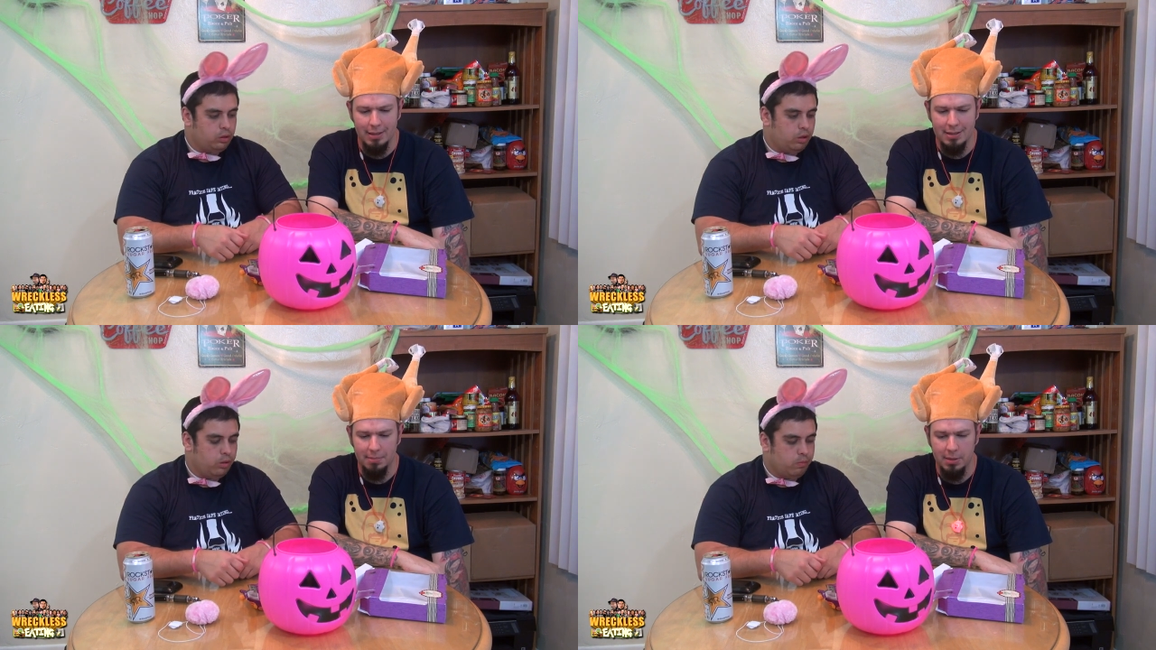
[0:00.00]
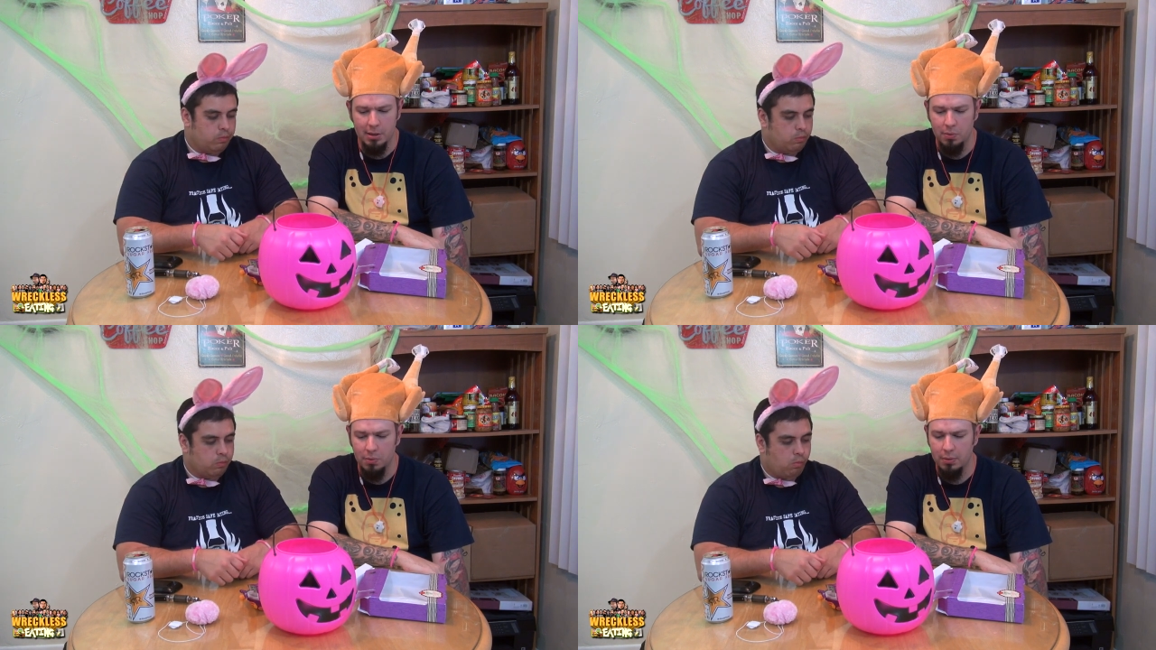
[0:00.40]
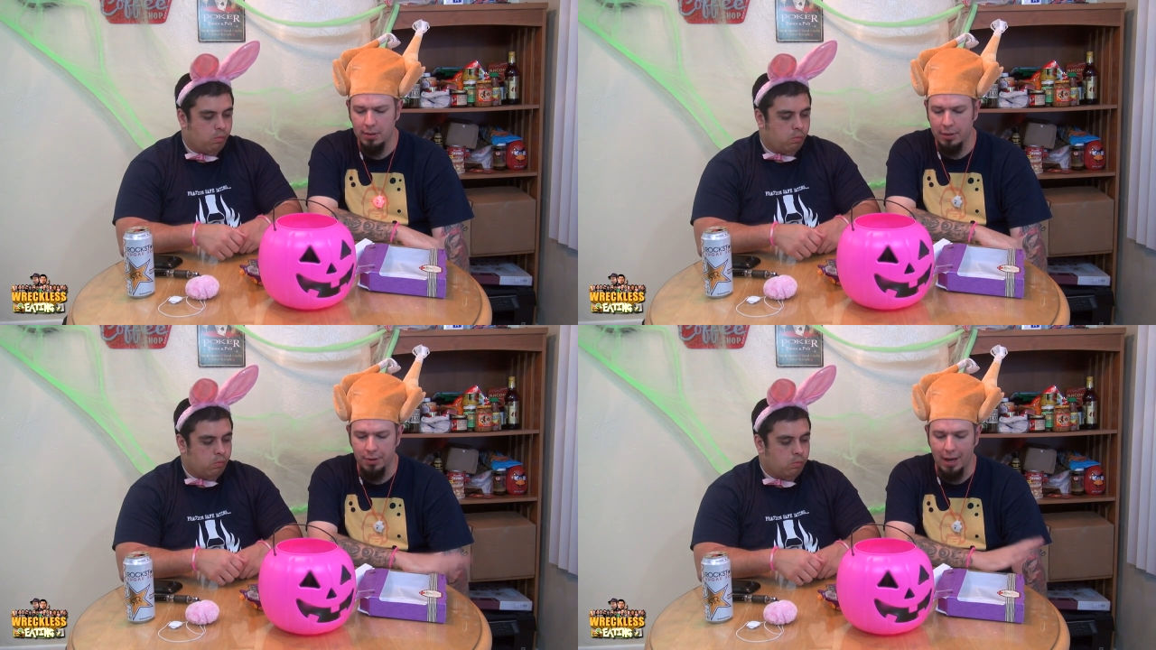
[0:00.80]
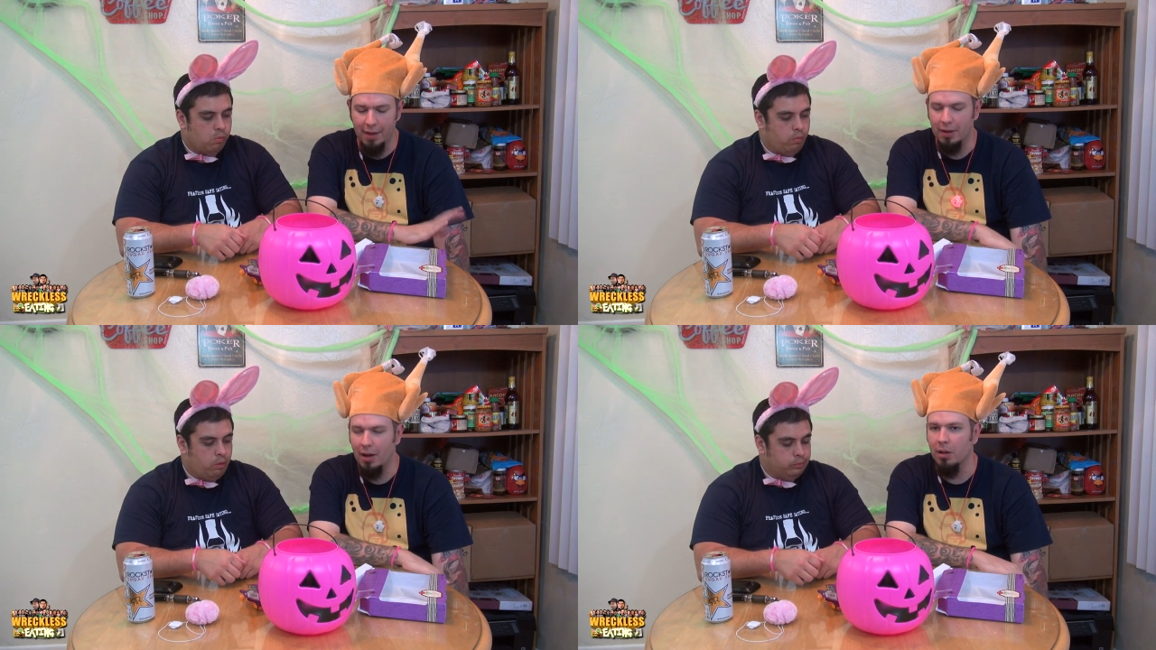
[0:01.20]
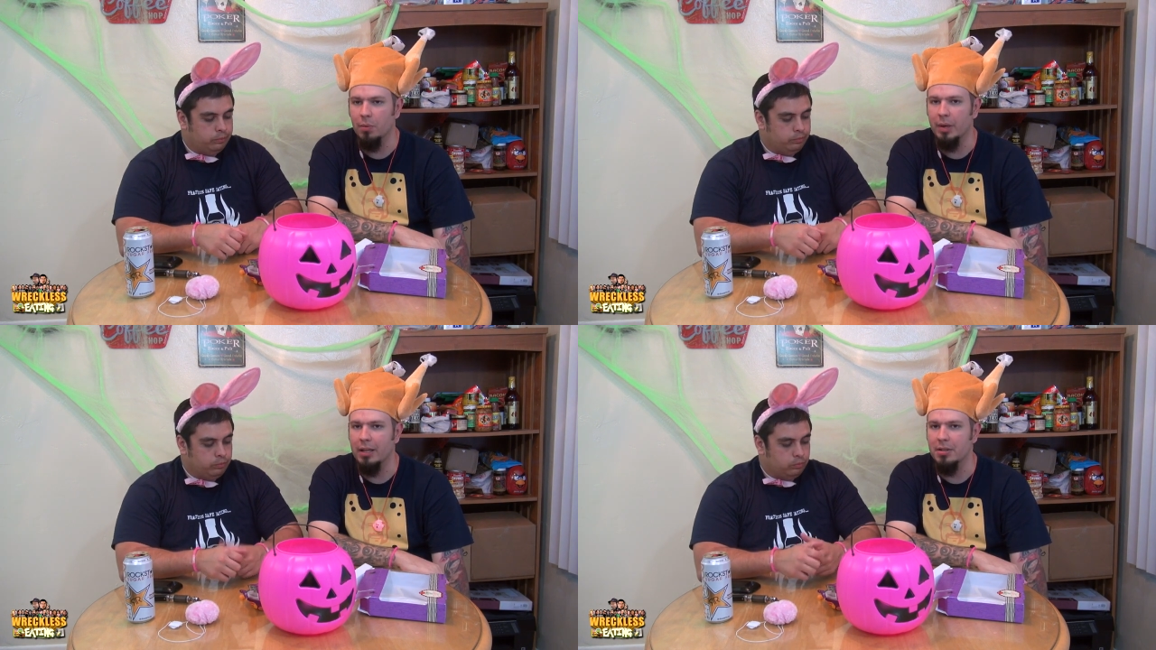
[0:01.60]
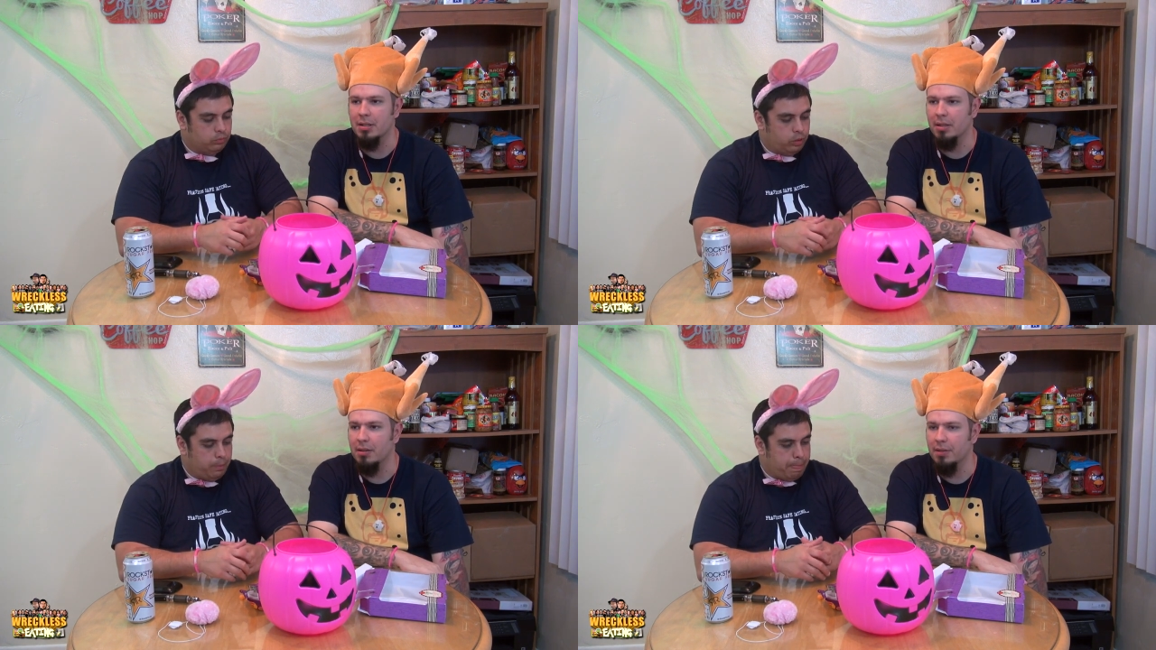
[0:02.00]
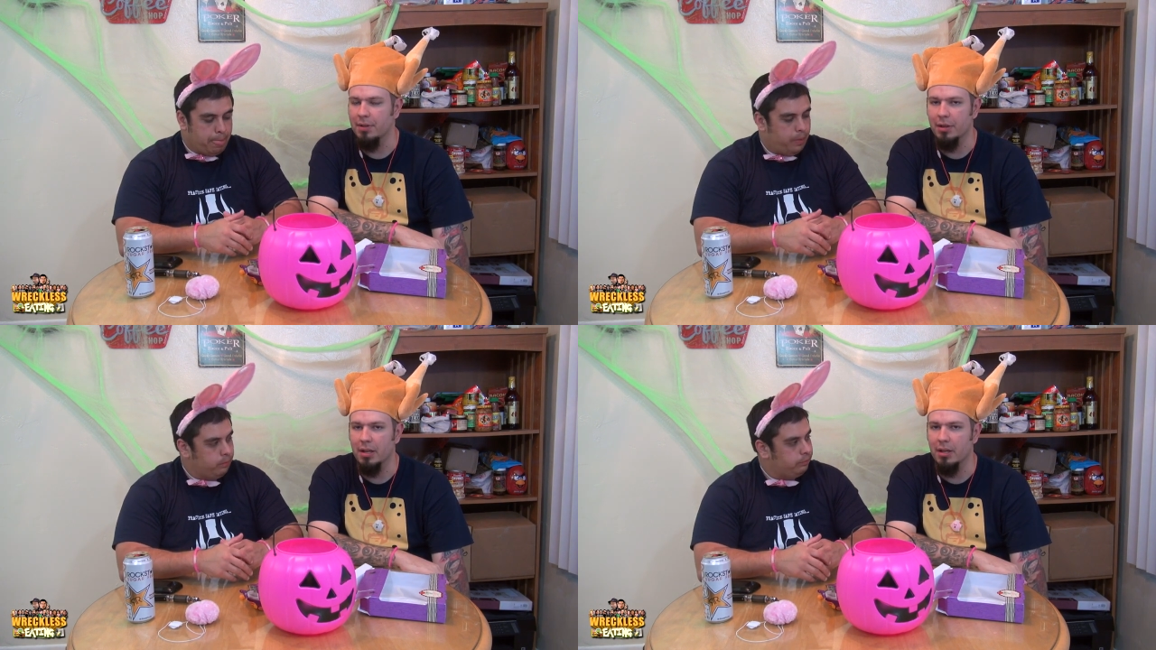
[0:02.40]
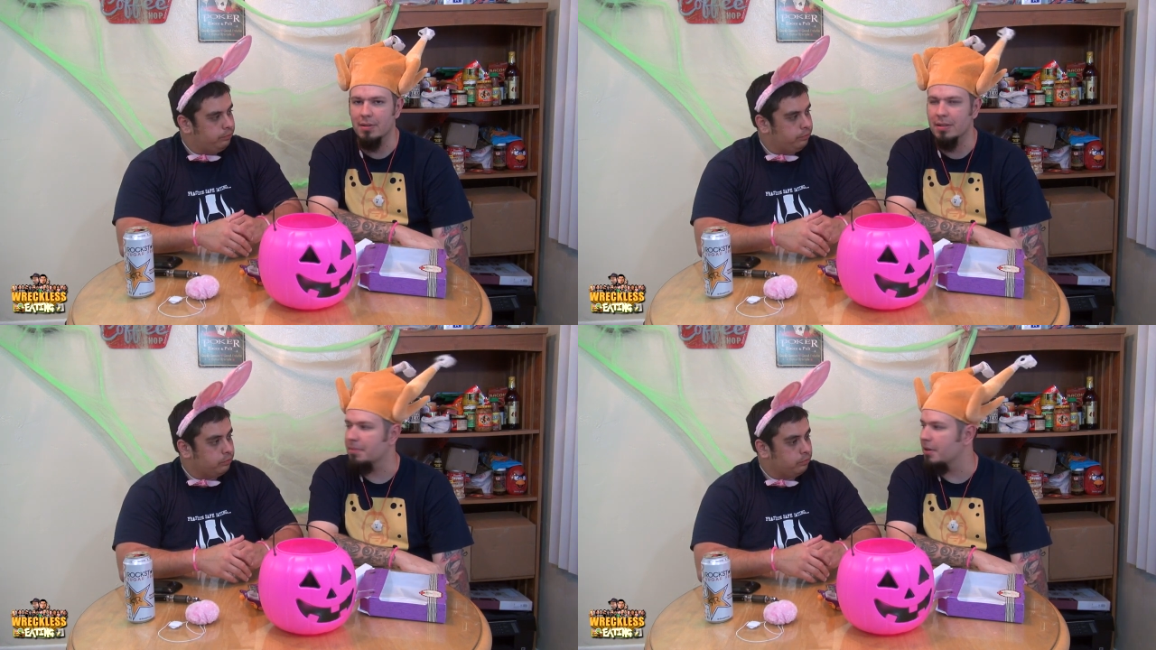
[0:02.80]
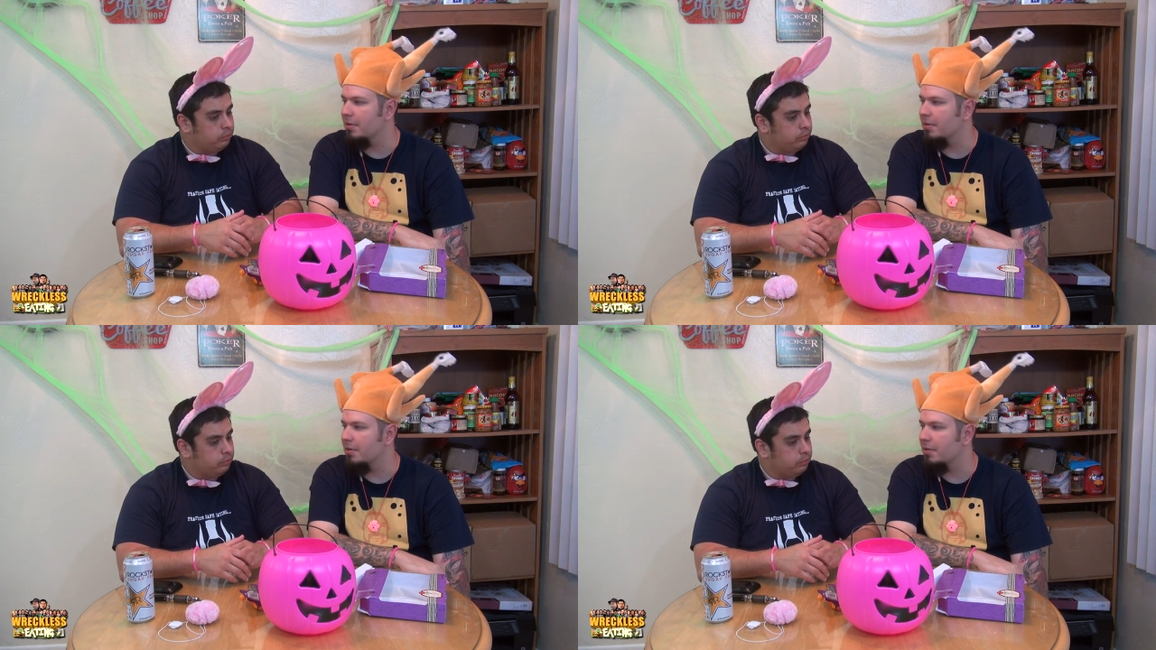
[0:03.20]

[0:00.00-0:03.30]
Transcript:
Speaker 1: It's something cool that you can have on Halloween just to give to your kid or something.